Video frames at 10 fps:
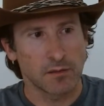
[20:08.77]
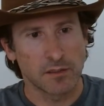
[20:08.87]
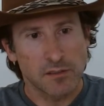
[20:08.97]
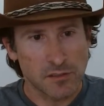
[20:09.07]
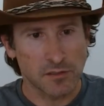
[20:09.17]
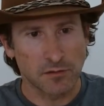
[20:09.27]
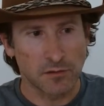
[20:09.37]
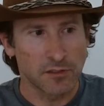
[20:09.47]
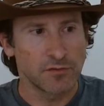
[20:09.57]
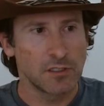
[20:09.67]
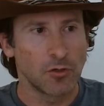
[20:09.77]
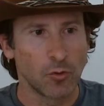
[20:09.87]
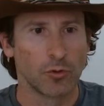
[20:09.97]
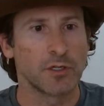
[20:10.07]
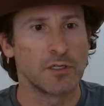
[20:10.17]
It is a living
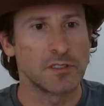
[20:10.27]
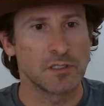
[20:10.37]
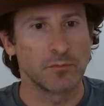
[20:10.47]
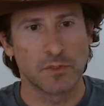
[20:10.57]
organism.